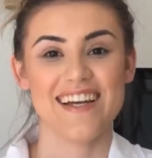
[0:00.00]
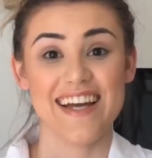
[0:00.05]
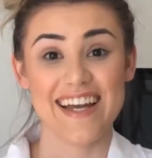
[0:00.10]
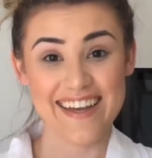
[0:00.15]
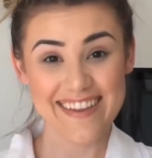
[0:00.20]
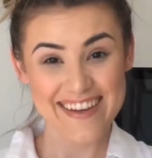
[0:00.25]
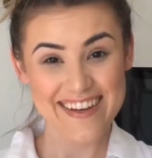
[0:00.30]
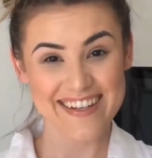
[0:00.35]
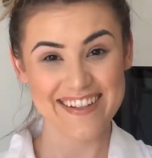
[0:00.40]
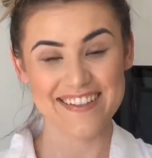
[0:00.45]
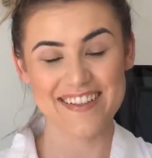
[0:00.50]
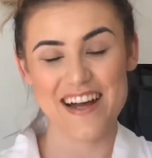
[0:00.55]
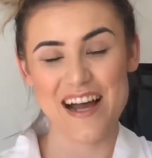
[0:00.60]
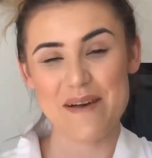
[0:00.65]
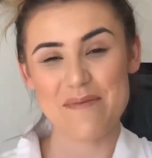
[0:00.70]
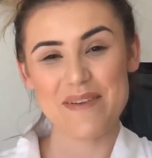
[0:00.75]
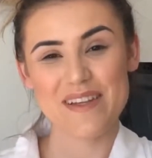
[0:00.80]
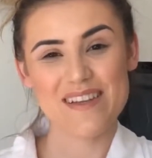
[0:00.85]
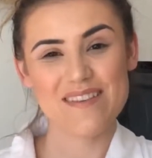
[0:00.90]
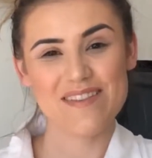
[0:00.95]
Hey there,
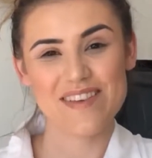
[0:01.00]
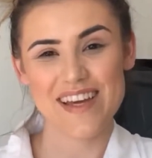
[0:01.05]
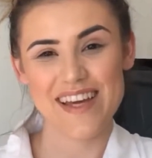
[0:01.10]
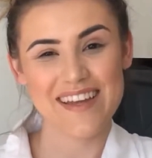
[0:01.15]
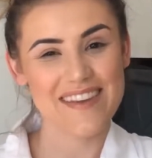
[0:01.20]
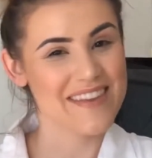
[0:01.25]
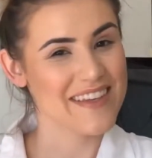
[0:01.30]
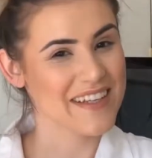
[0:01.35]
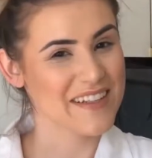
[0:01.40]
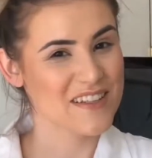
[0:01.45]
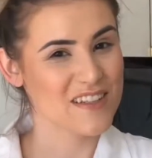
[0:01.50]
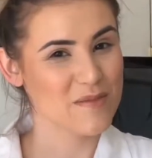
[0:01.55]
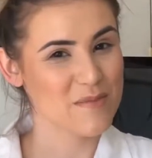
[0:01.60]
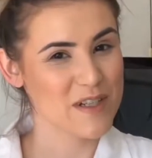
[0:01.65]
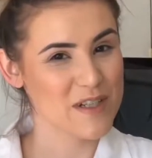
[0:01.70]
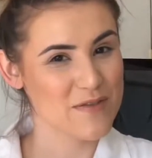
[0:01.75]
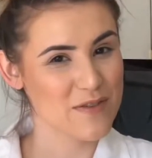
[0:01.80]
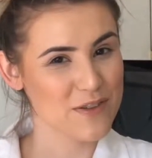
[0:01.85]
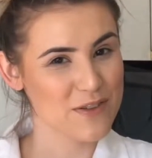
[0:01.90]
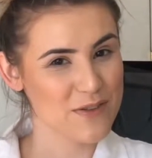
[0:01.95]
I'm Olivia. Thanks so
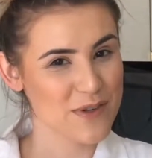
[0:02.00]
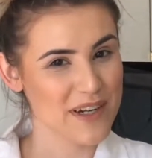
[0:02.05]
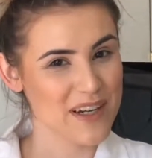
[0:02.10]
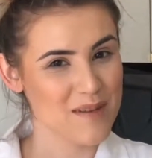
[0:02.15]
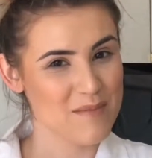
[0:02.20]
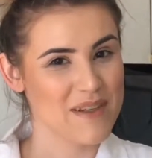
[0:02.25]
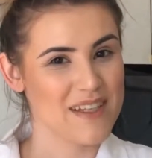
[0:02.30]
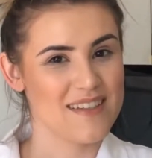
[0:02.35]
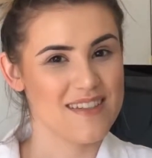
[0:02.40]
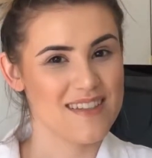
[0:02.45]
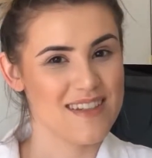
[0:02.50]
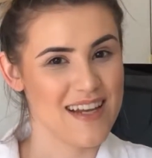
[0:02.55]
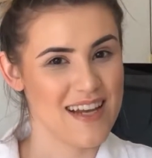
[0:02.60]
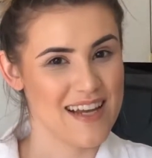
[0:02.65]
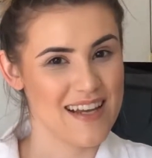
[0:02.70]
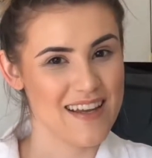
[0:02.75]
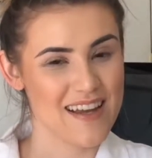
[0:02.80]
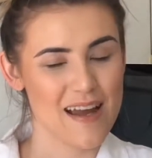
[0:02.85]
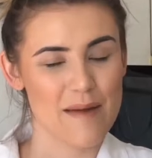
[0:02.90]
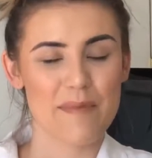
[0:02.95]
much for joining me
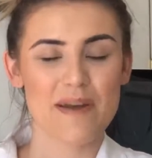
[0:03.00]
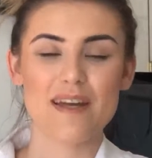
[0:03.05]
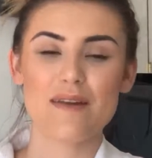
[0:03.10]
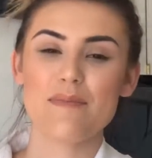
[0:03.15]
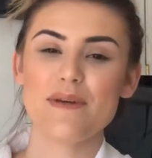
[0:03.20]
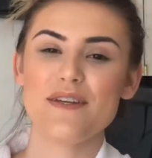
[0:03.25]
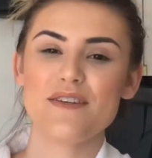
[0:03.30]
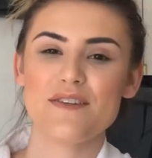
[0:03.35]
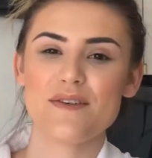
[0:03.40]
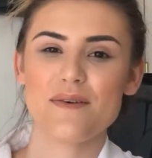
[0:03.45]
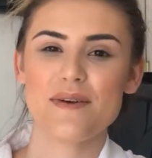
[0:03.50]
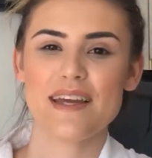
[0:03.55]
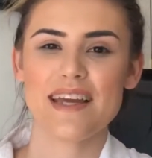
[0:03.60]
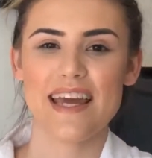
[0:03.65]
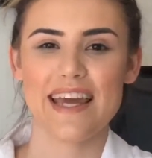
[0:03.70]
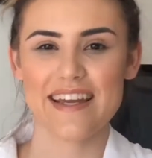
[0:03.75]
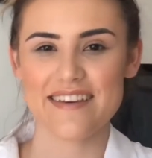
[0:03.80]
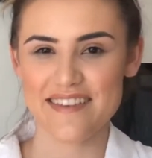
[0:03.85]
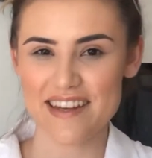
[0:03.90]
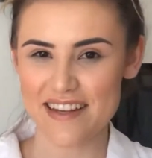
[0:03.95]
today. I'm going to be doing
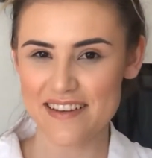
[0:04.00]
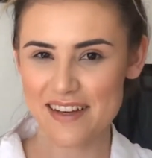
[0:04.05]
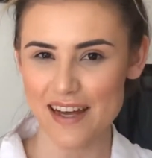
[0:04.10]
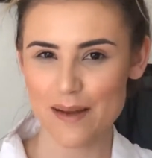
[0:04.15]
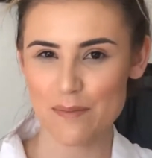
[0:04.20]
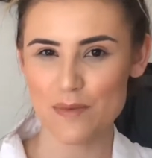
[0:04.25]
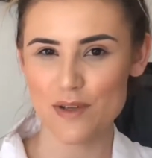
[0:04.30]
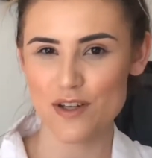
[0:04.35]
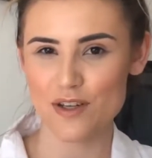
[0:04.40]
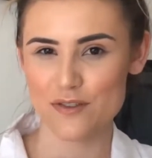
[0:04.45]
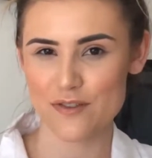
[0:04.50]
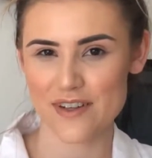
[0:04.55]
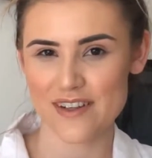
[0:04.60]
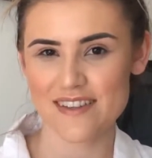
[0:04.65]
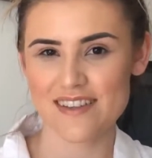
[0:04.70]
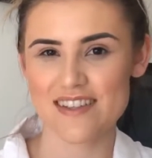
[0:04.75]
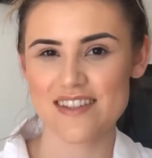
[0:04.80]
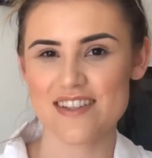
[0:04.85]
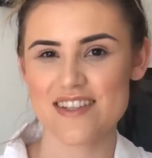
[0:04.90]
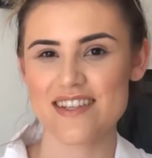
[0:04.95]
a daytime look
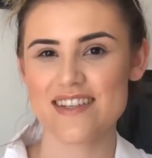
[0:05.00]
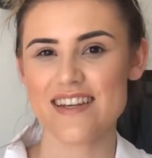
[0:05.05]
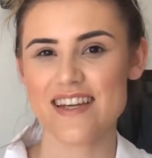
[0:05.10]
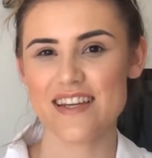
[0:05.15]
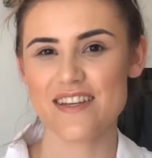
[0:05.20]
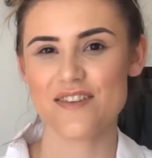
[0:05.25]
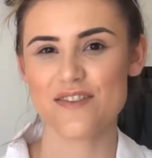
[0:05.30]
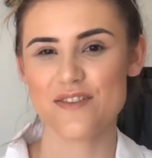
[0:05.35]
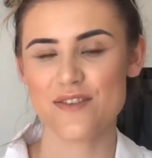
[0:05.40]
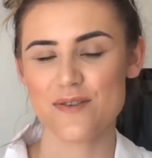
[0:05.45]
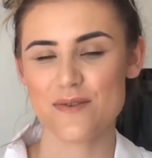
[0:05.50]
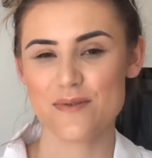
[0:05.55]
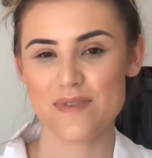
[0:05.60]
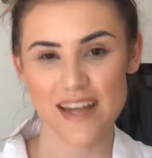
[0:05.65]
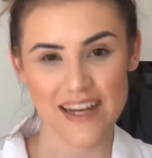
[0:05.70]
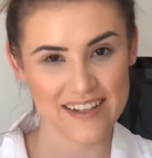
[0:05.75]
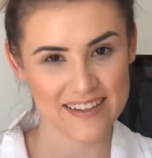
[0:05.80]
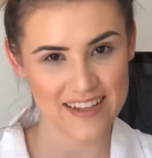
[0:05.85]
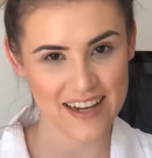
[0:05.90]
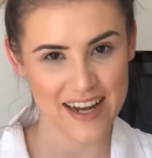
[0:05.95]
transitioned into
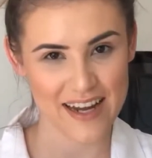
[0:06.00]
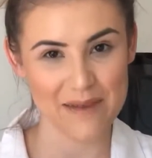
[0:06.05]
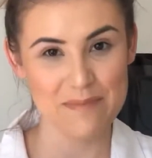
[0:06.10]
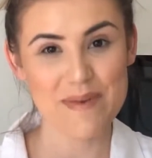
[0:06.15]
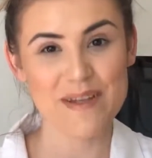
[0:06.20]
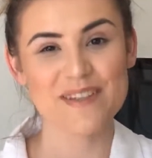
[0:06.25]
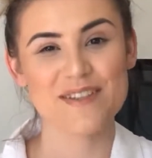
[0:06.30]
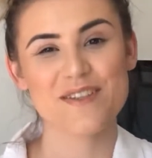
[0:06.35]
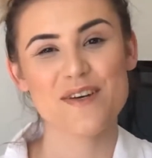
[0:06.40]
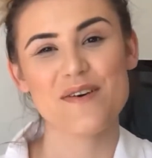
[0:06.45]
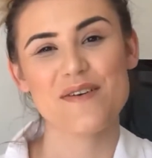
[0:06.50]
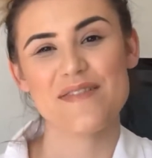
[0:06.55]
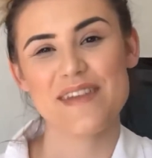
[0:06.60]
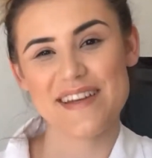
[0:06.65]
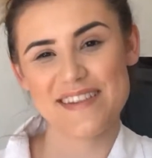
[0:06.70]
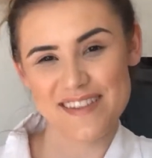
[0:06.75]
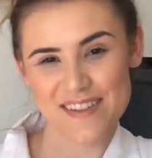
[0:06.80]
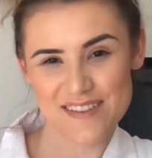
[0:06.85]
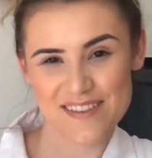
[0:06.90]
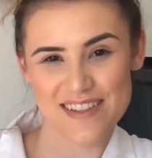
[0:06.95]
nighttime, so if
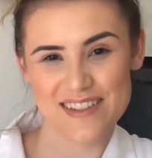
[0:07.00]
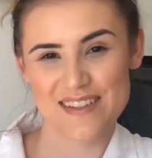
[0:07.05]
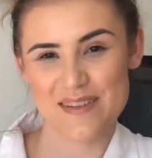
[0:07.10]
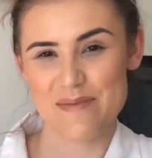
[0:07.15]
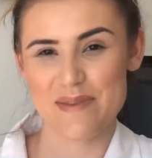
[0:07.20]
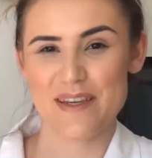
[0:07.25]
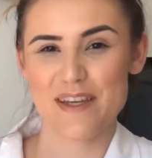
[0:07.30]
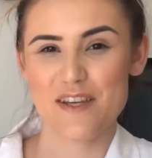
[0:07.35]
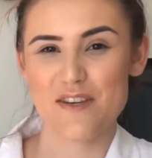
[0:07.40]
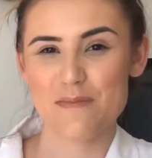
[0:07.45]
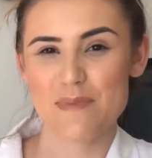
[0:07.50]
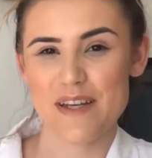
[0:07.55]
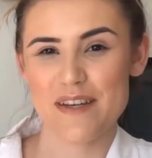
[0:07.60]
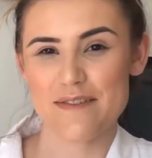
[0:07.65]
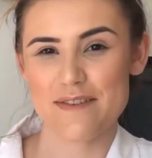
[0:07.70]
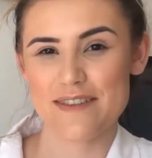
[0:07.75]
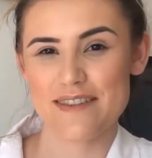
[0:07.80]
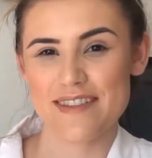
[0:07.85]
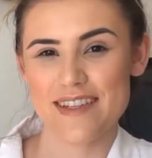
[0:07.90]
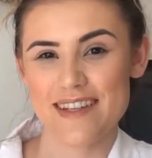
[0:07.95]
that sounds like something you'd be
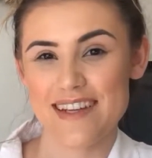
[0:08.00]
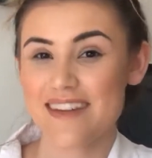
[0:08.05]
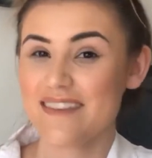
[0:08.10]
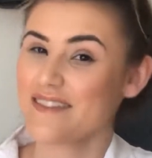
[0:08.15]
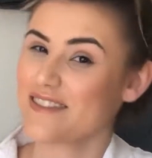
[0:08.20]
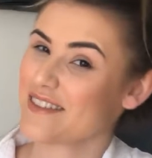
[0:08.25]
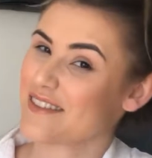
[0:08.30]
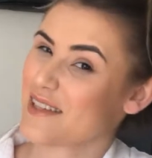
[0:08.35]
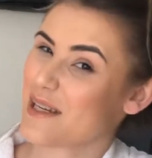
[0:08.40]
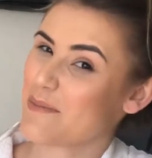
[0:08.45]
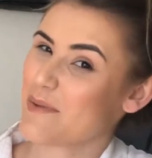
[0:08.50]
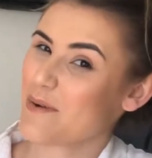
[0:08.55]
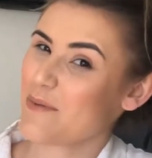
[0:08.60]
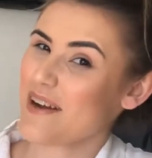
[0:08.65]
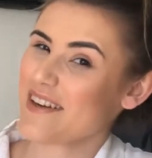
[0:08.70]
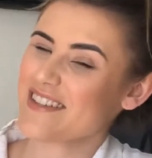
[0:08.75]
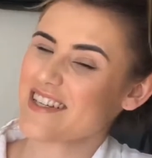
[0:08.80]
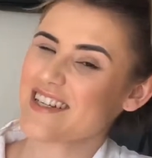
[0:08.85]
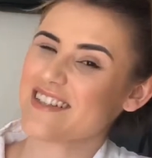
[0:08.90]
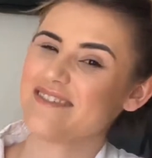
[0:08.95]
interested in, just keep on
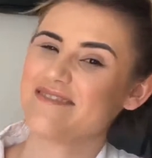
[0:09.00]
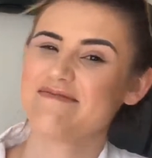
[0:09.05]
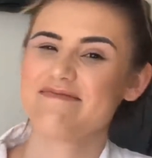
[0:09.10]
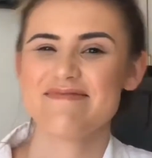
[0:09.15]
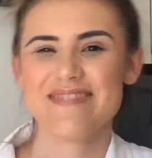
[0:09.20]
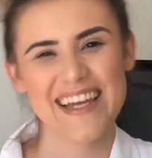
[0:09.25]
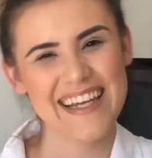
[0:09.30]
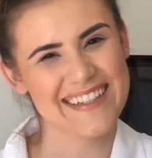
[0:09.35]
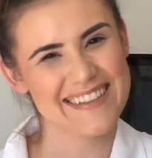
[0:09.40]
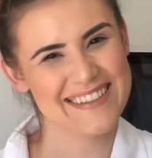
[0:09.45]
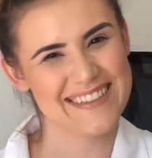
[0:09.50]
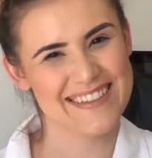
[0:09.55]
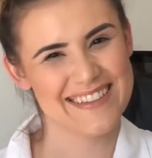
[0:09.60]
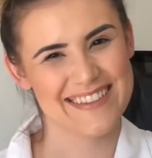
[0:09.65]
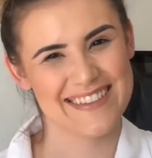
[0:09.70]
watching. Thanks.